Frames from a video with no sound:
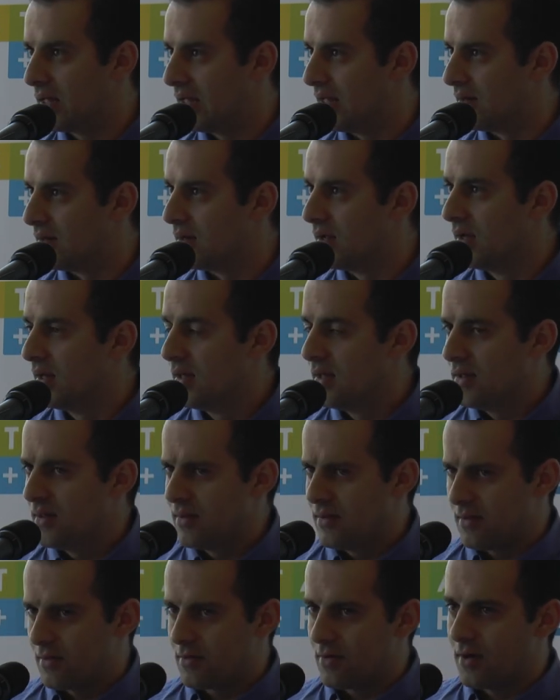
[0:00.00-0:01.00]
And
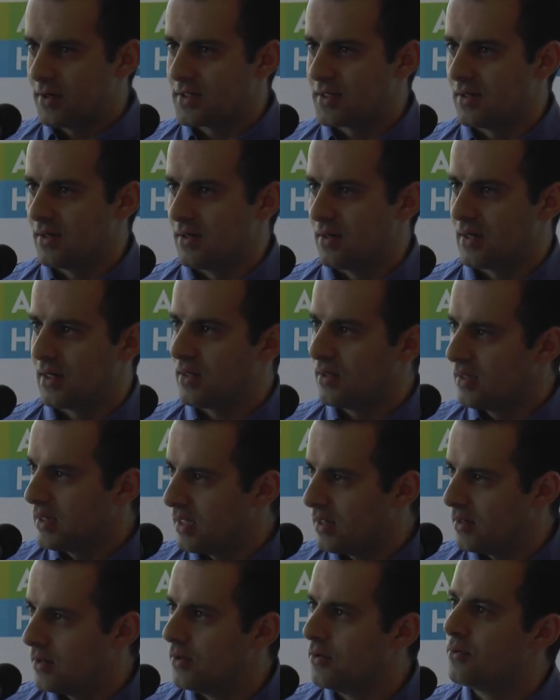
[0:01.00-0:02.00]
start to
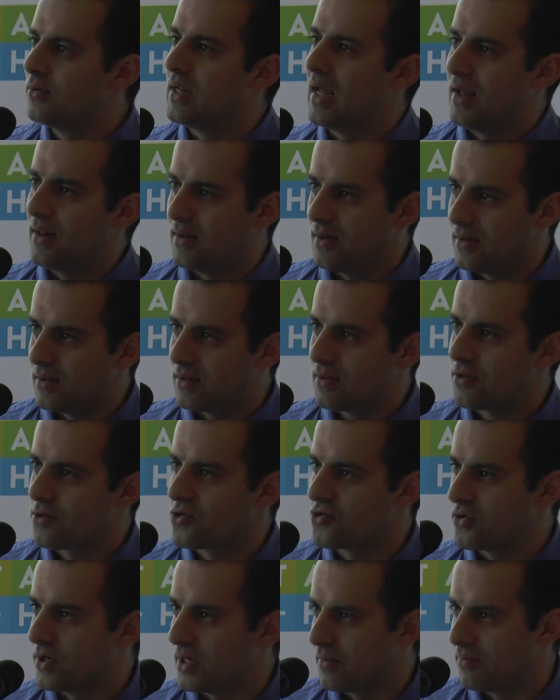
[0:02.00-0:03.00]
glean new data
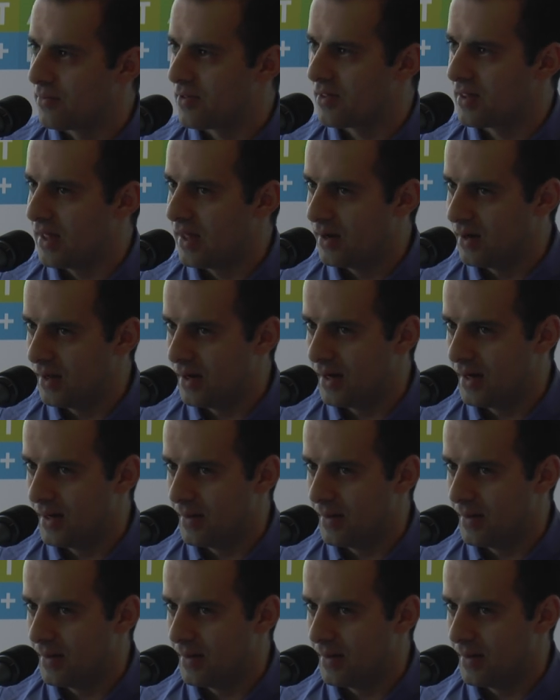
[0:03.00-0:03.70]
streams that